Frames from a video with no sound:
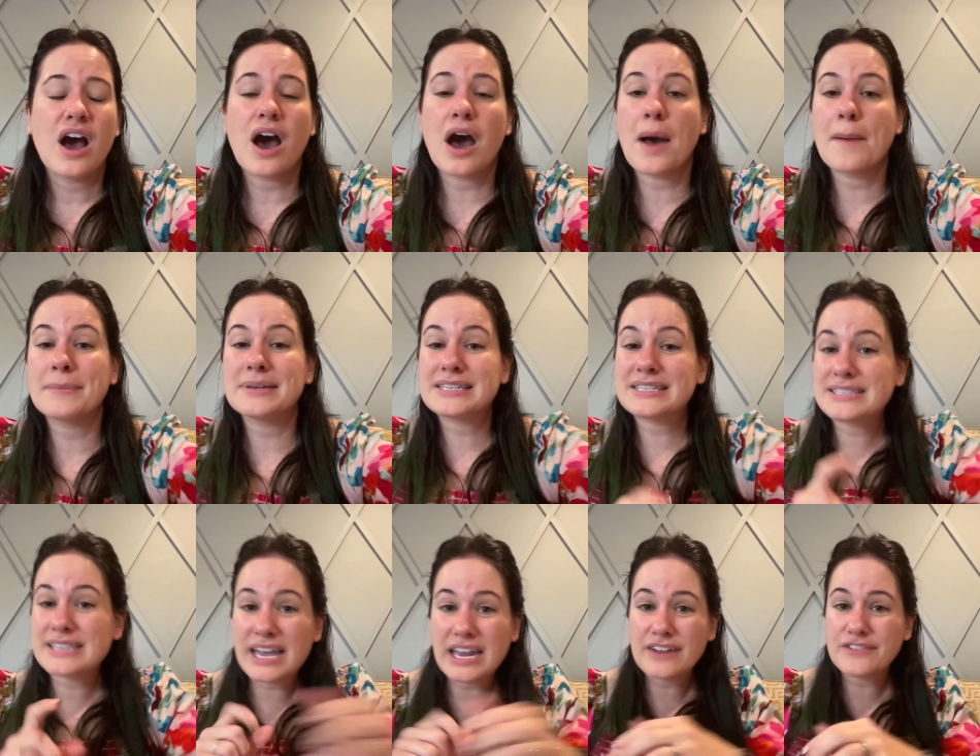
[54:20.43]
Um,
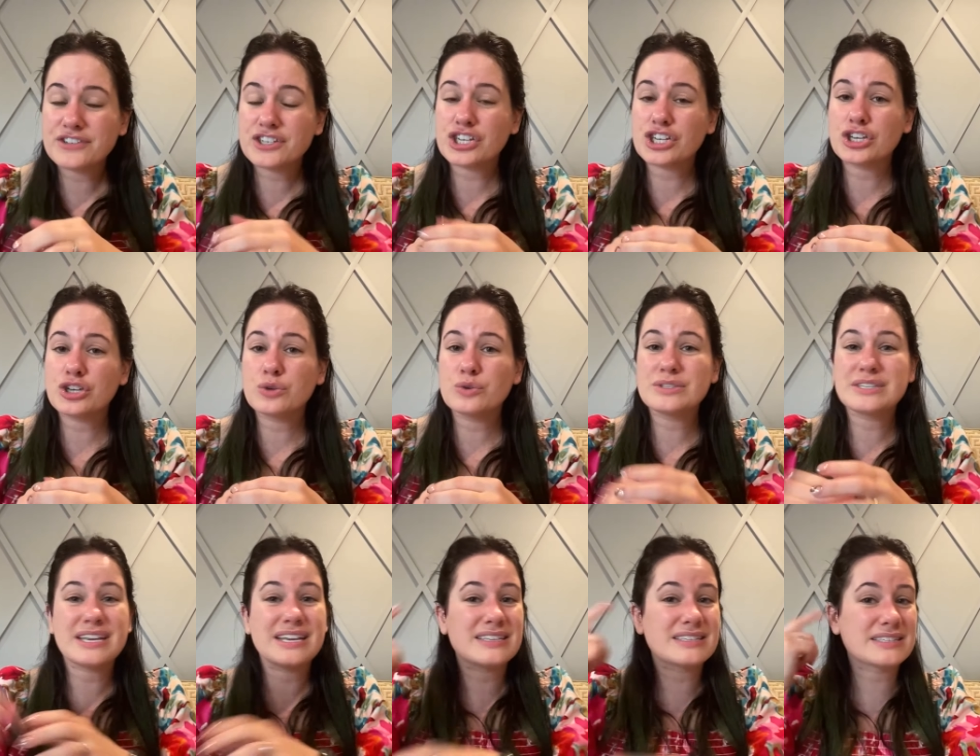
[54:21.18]
safe to
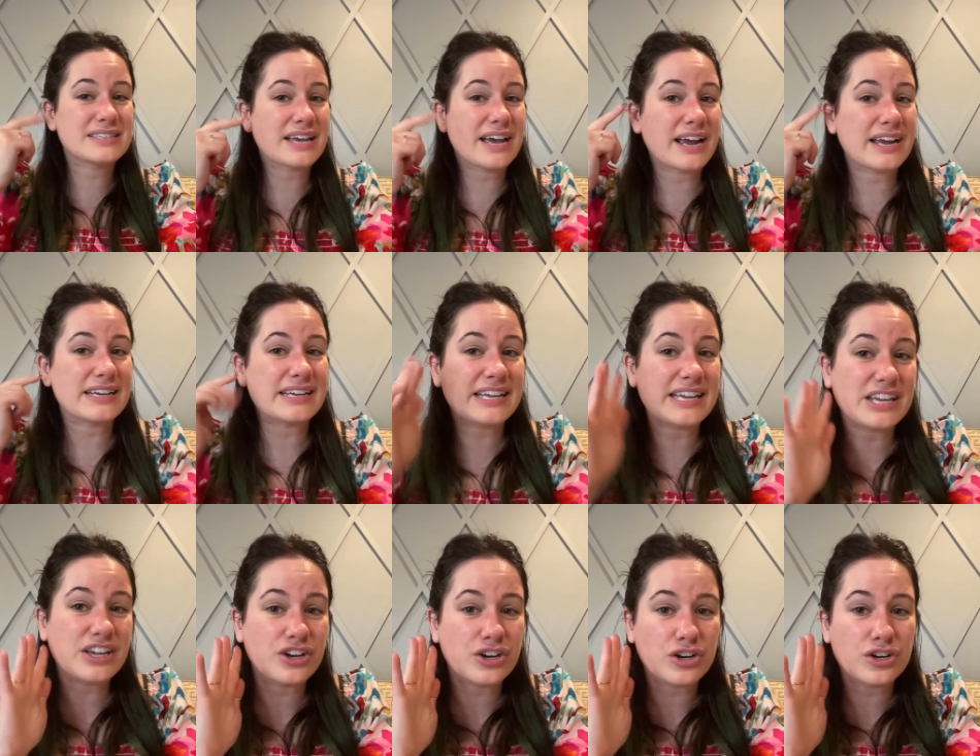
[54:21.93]
use inside
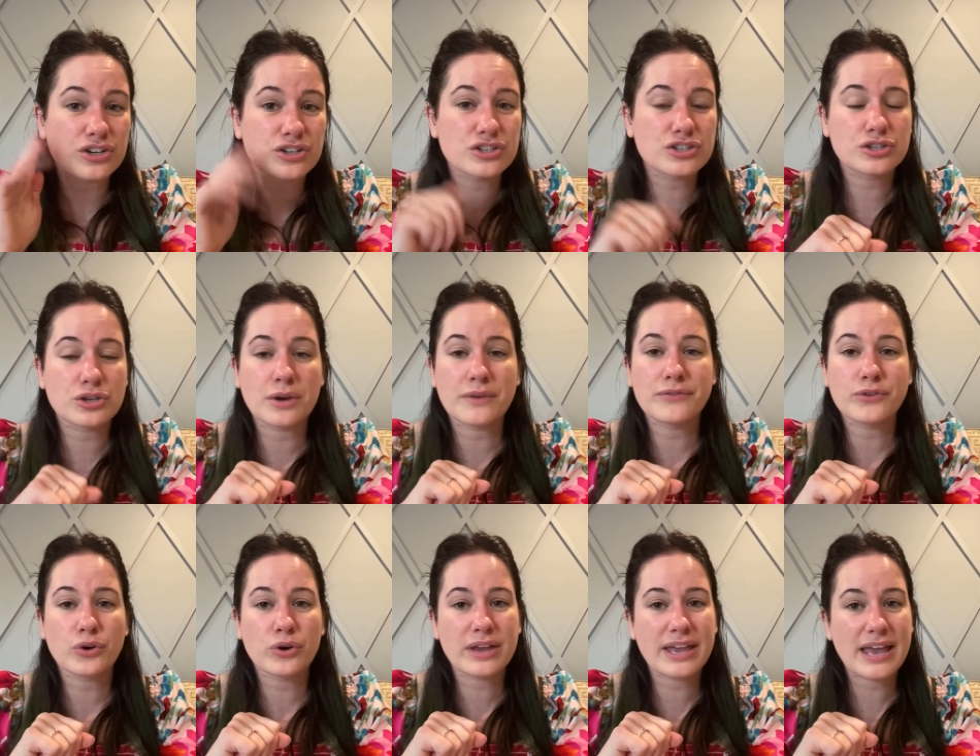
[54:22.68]
ears. So
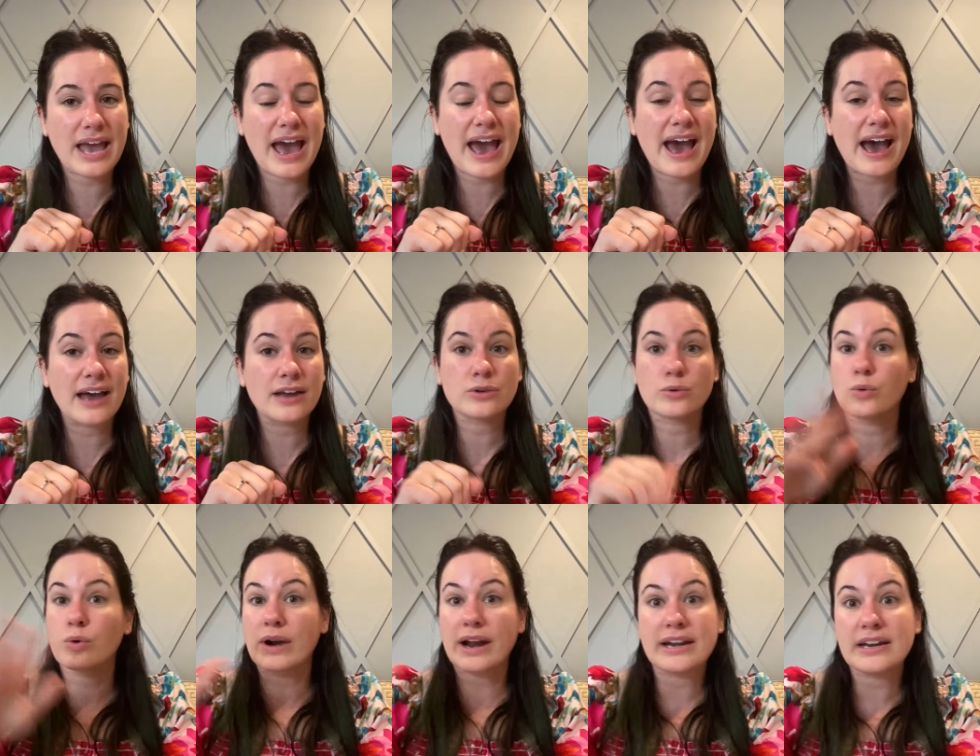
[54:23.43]
if your cat
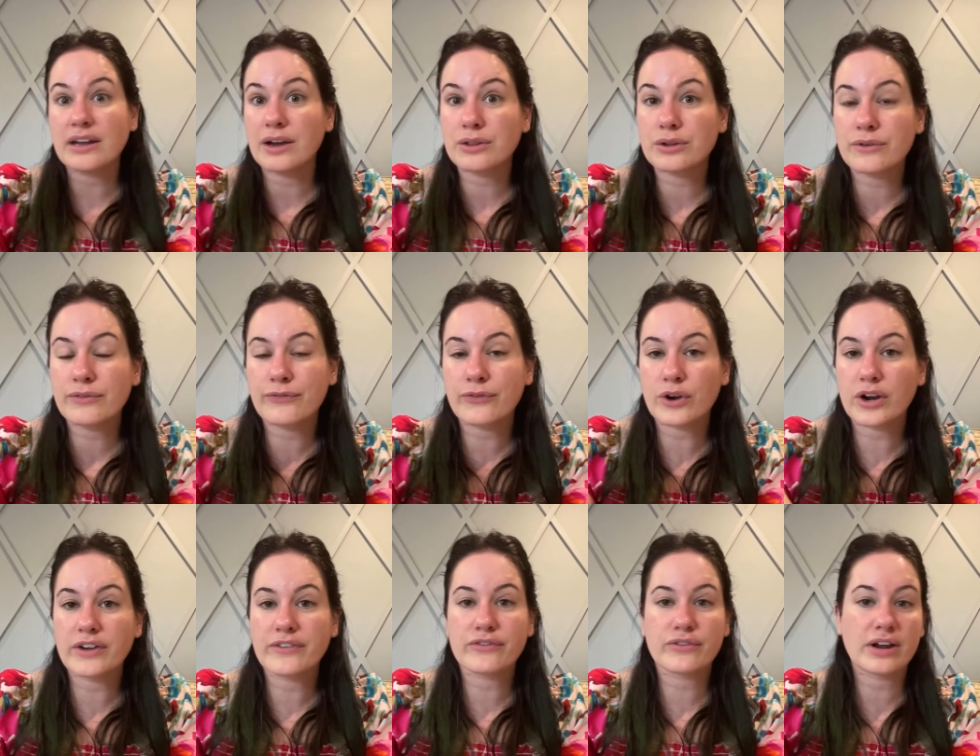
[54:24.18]
or any other
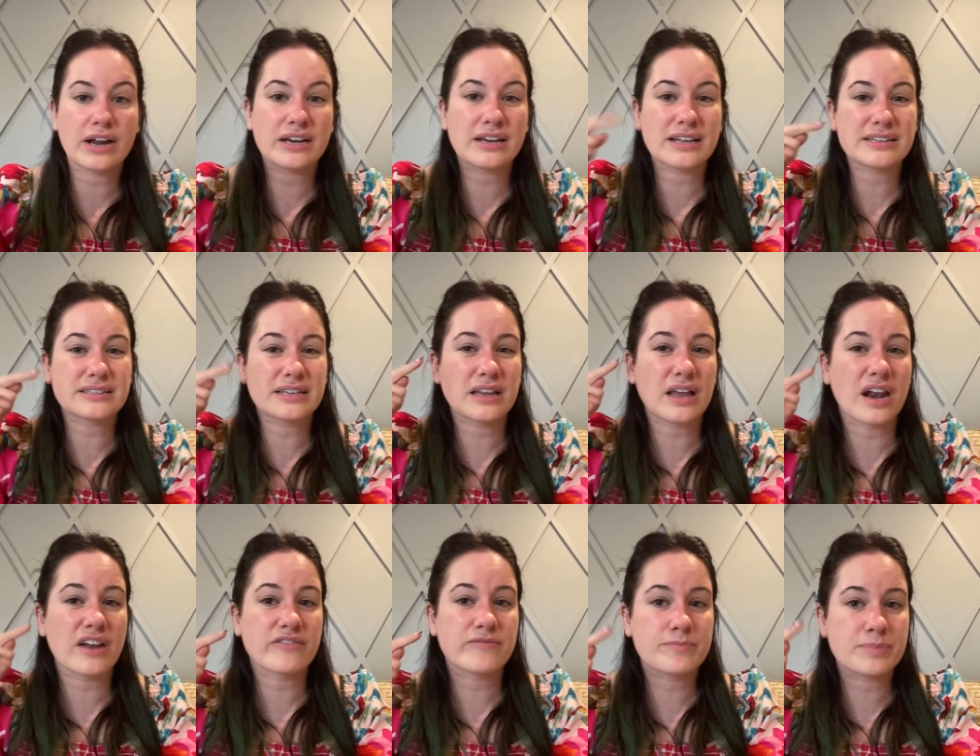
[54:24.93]
furry friend gets a
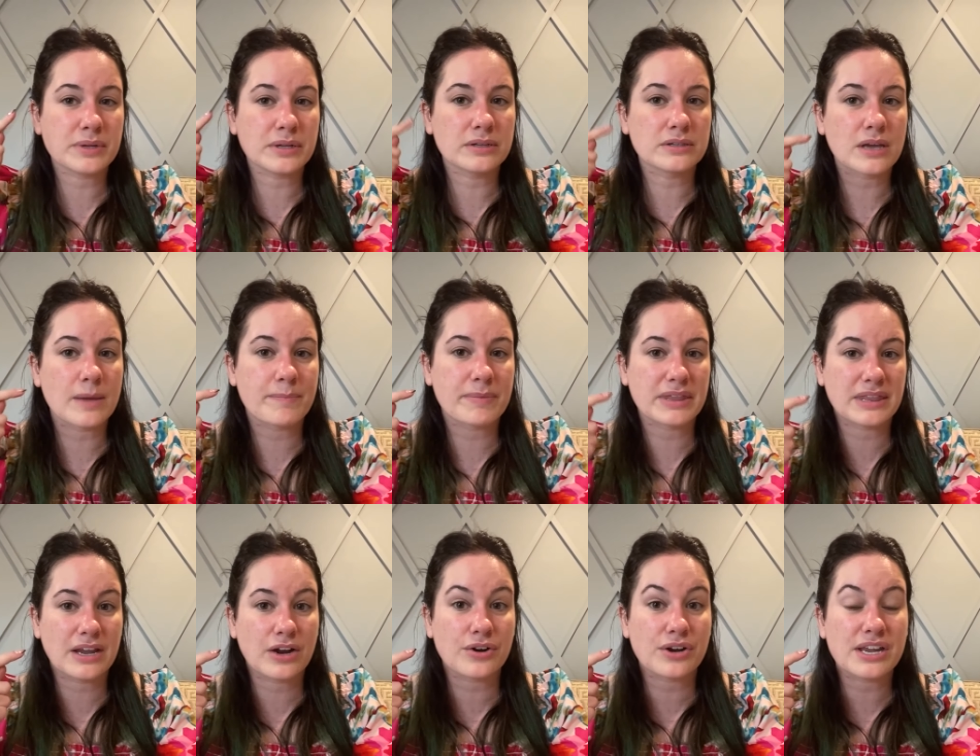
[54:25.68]
lot of buildup
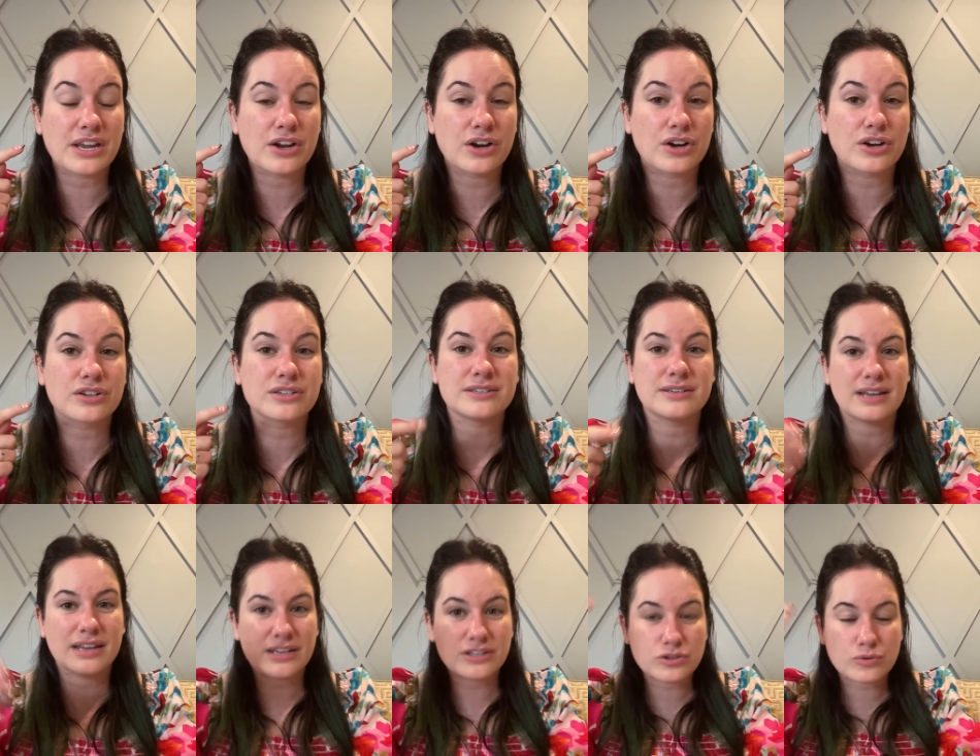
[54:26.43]
in their ears,
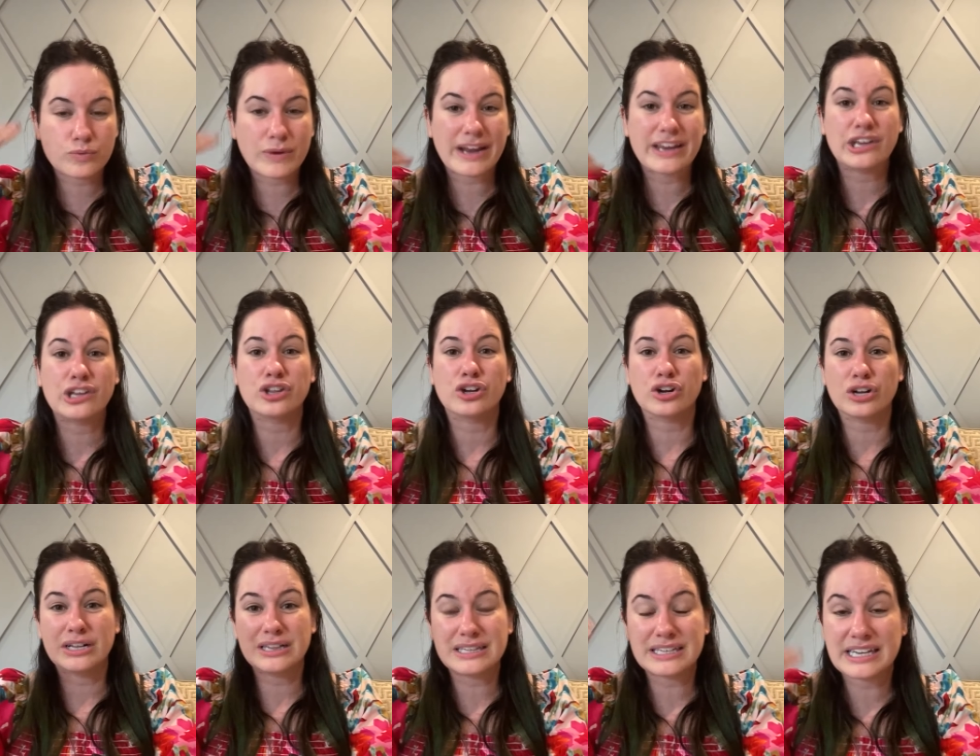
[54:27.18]
needs
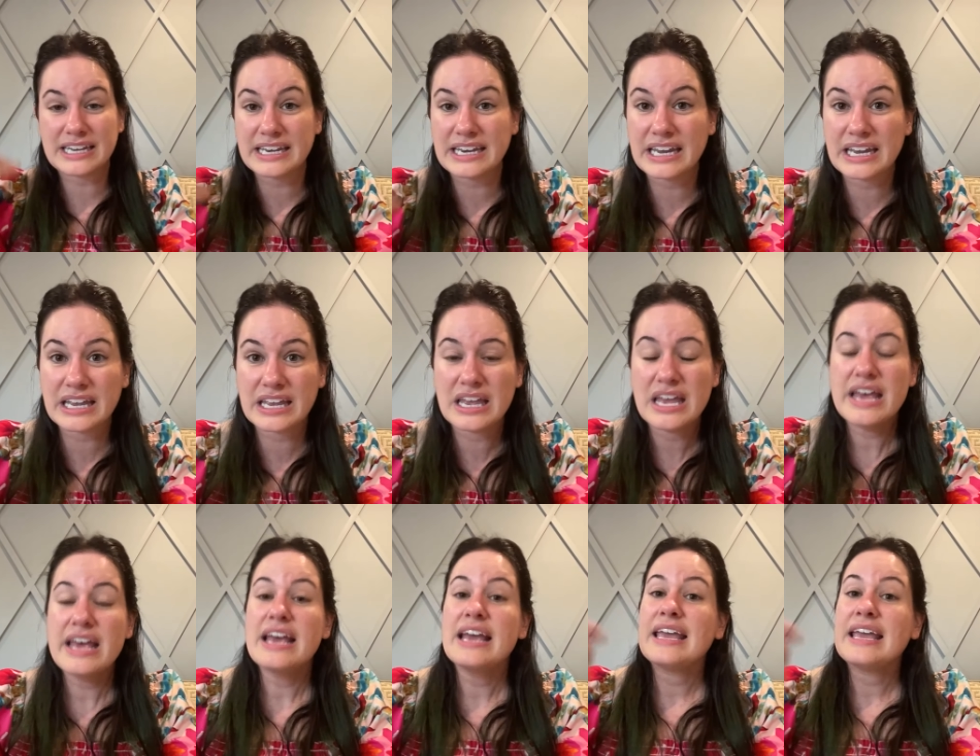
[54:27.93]
regular cleaning,